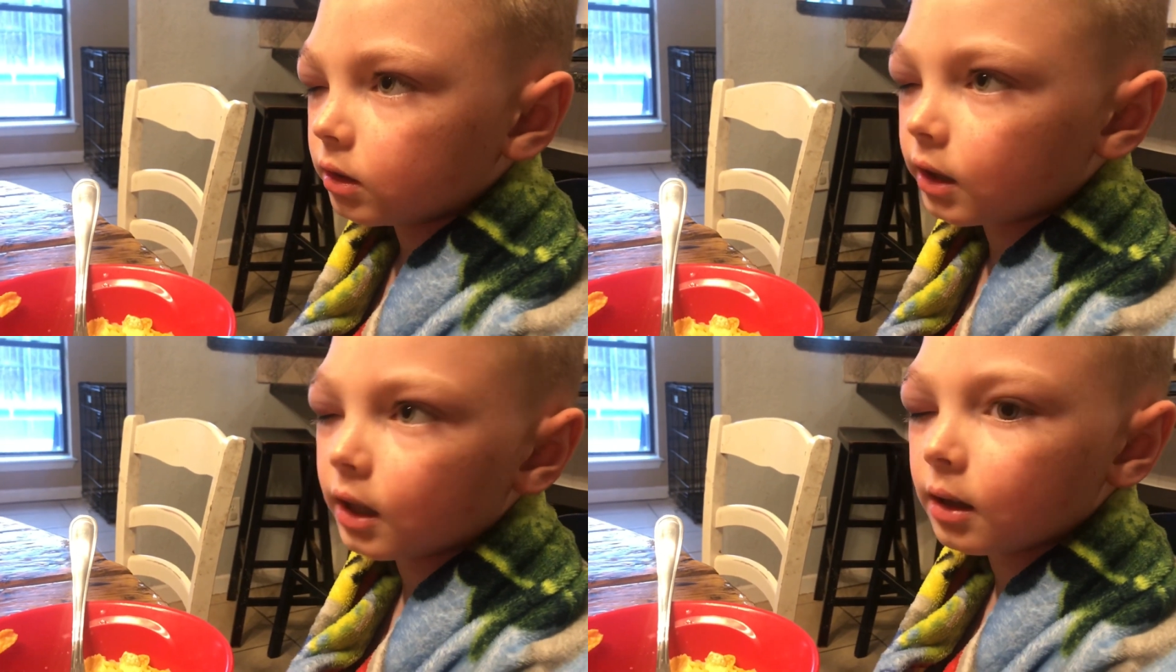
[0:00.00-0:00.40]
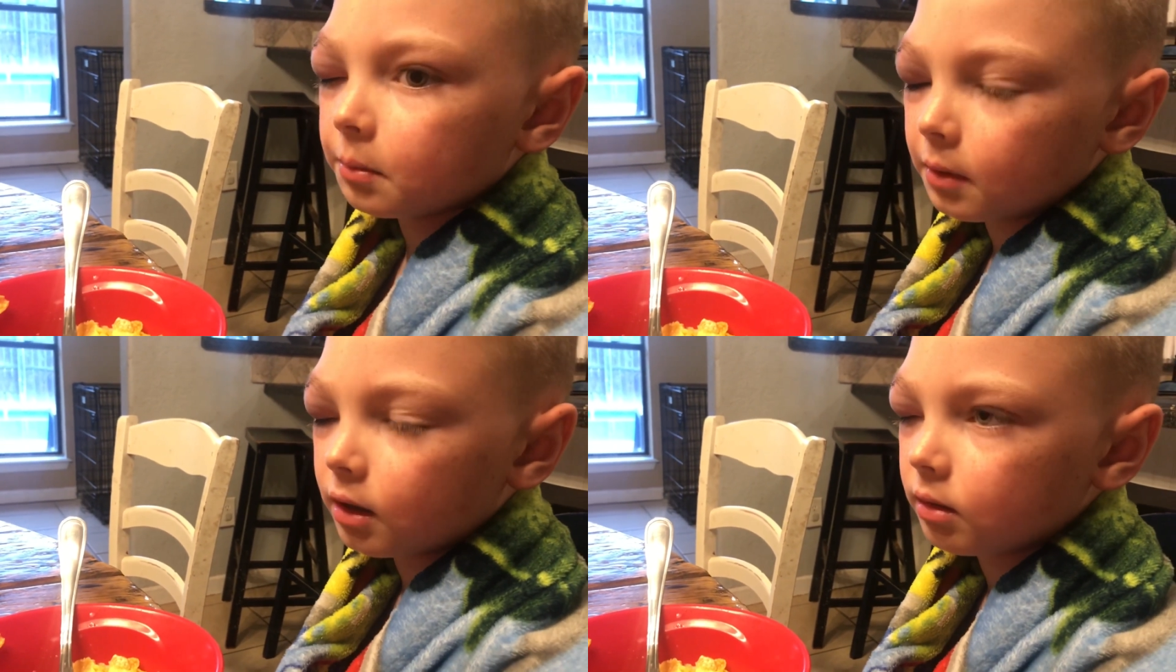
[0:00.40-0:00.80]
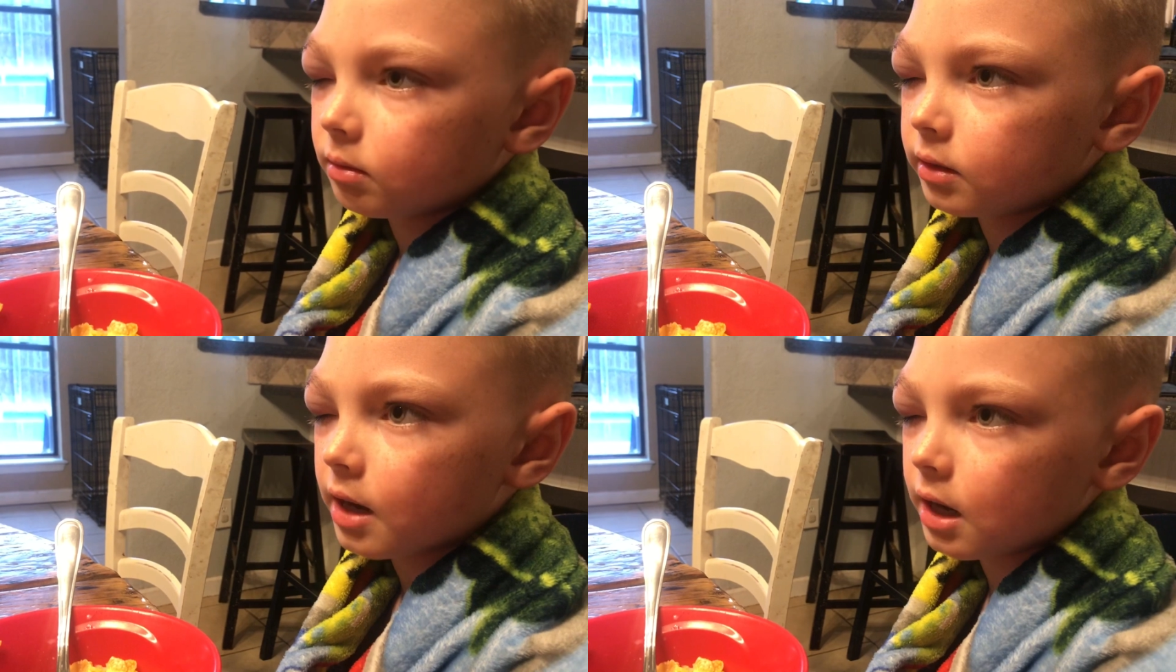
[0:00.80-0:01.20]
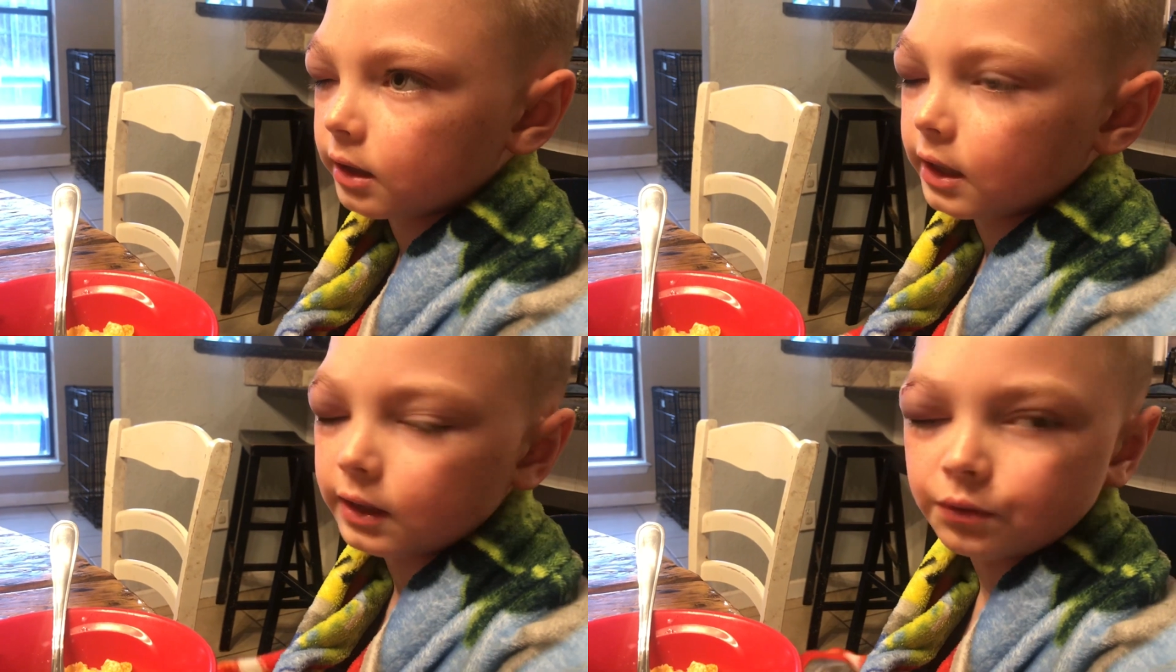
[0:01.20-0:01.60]
Yeah, but
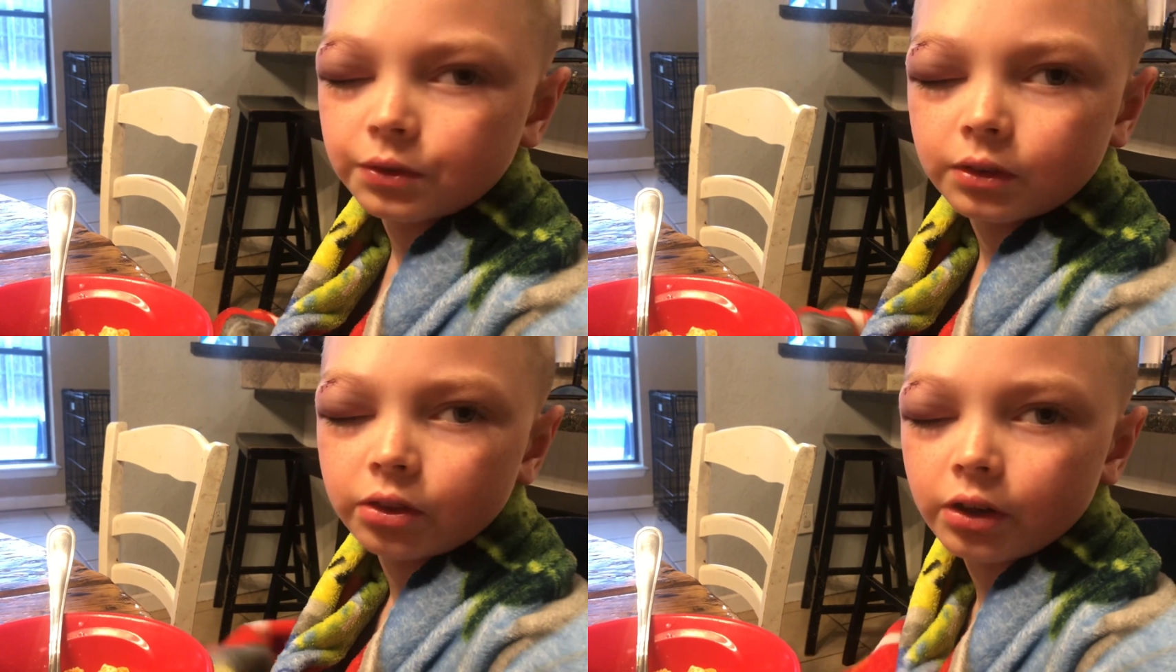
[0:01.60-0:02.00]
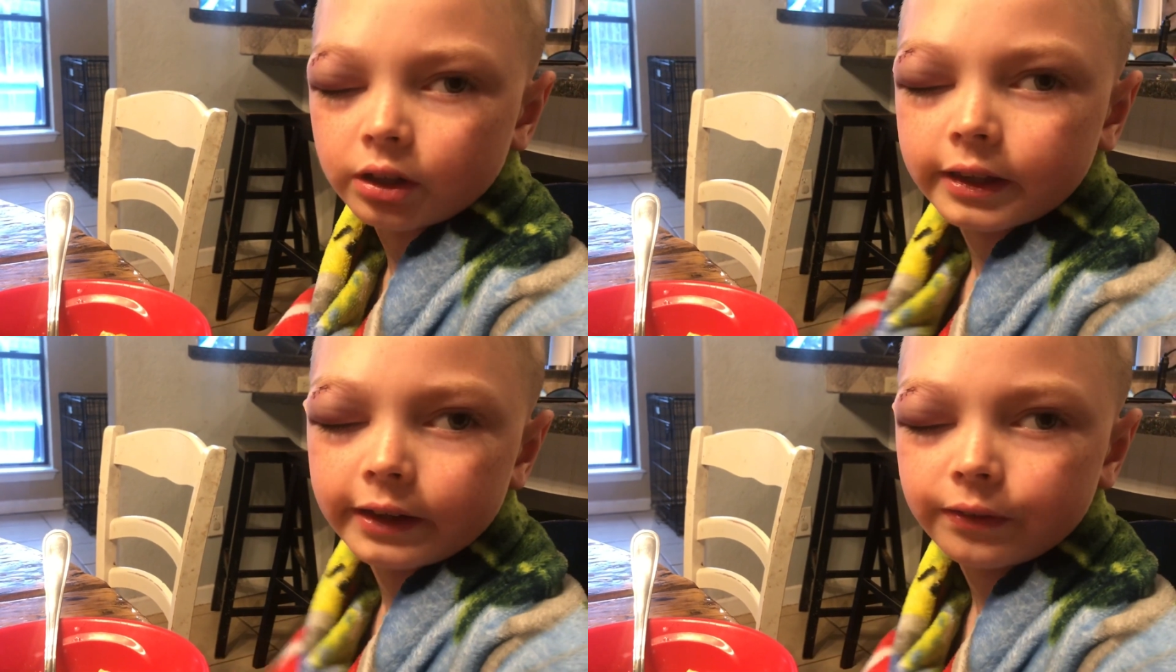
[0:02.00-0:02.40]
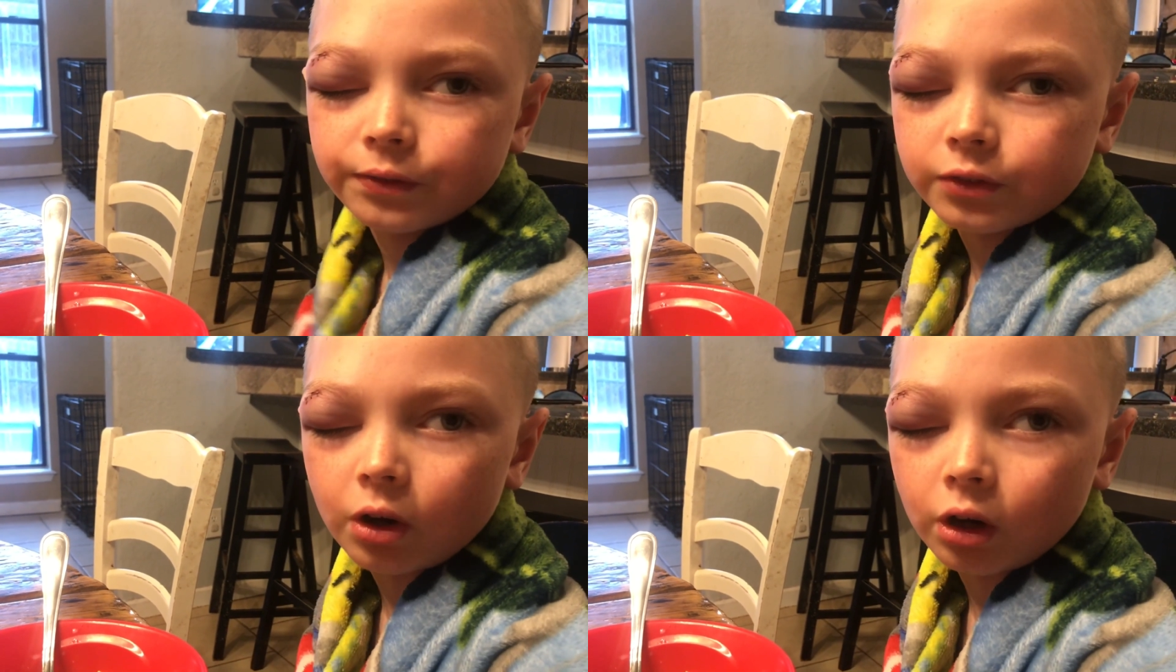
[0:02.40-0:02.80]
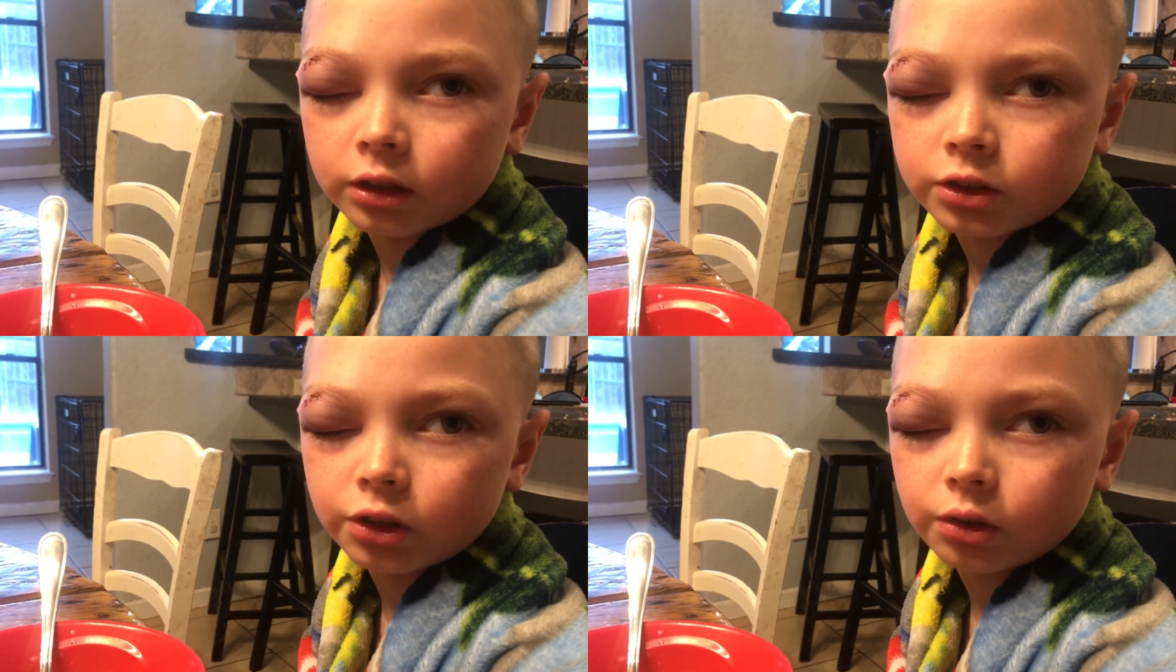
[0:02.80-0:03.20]
Dad gave the gift
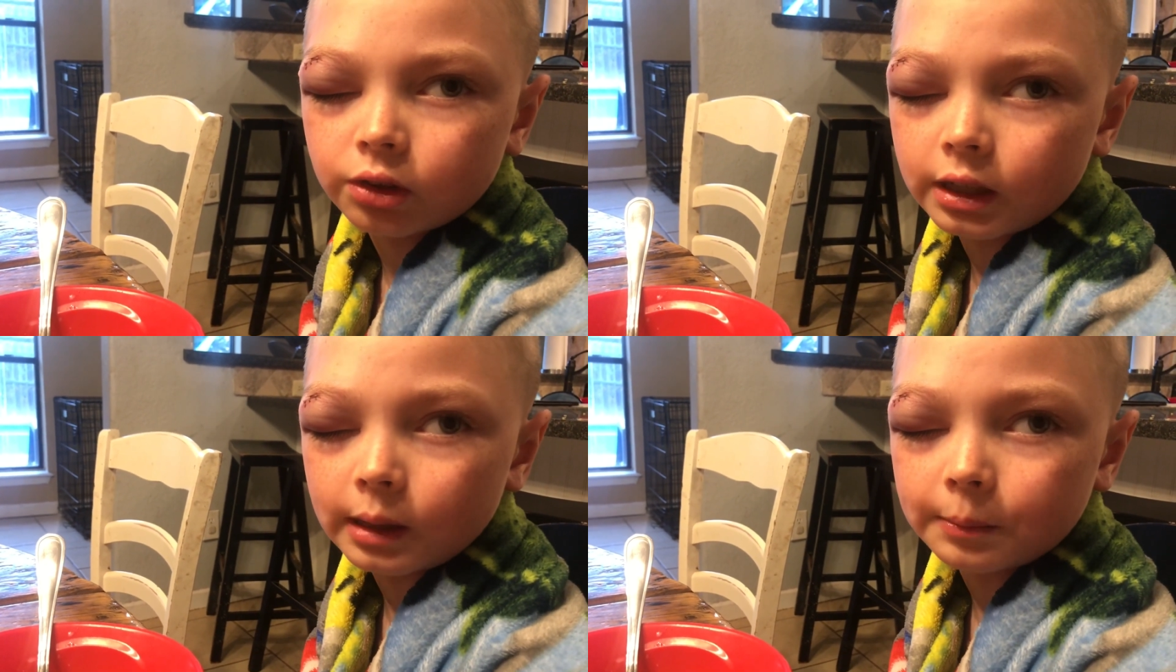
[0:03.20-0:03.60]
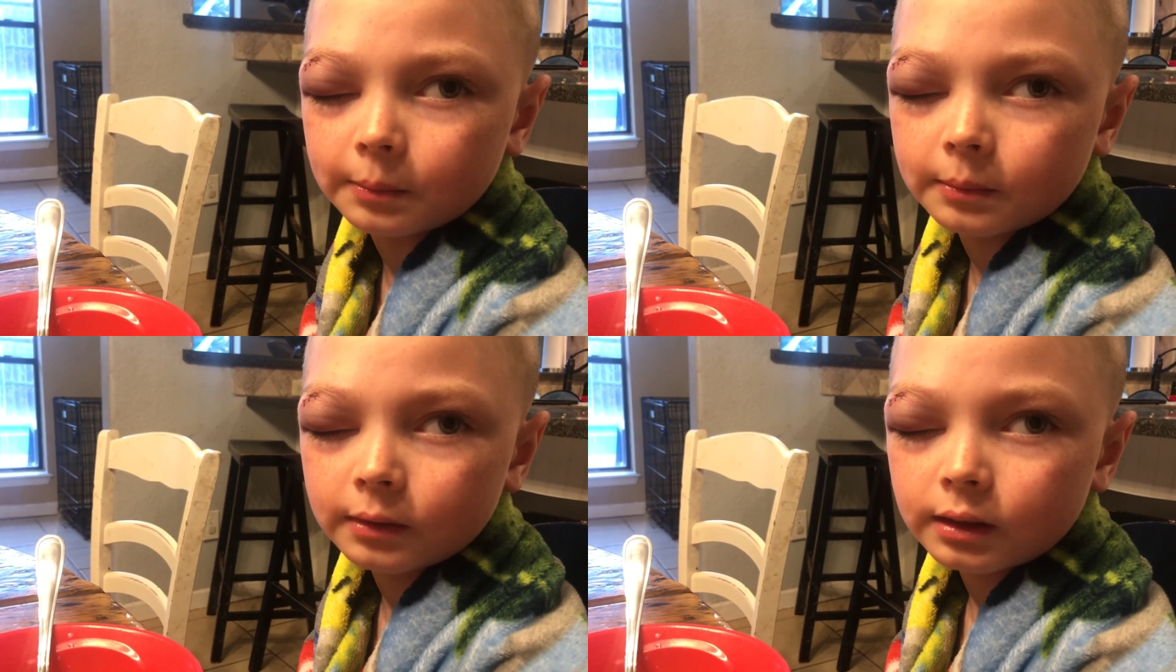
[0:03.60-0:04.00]
card to him.